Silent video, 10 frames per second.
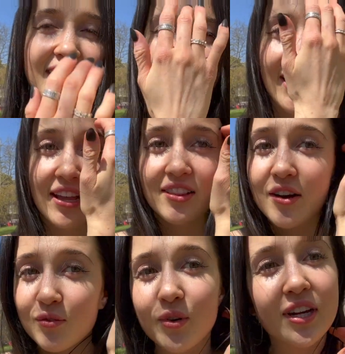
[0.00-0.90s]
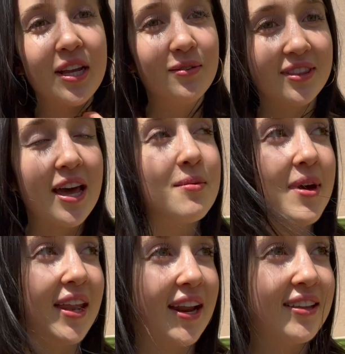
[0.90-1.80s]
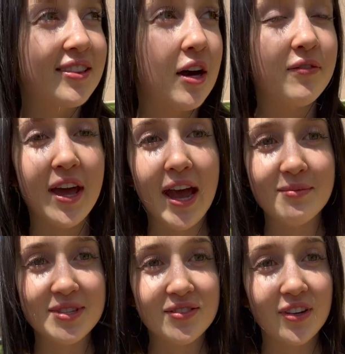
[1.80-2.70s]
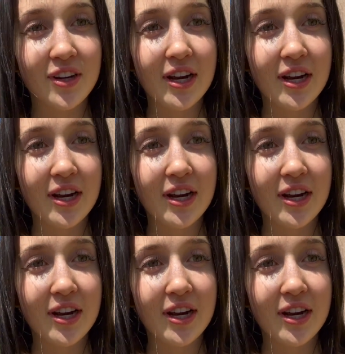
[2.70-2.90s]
and I love working with them, and I love the atmosphere,